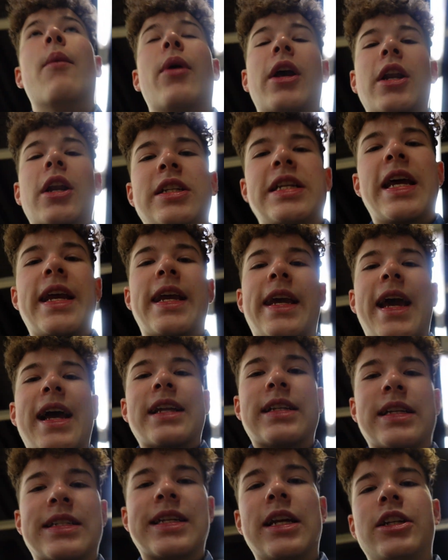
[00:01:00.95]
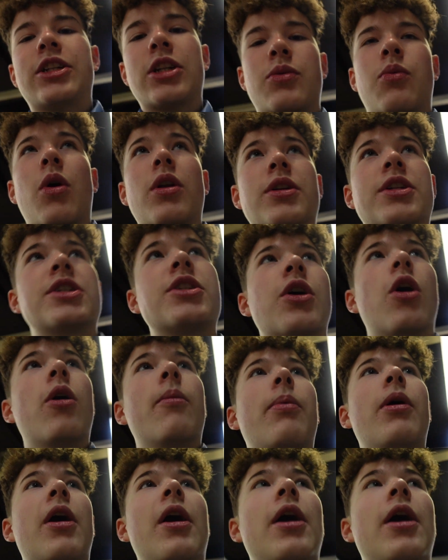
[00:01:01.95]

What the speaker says: we're take it, as I said, just one stop.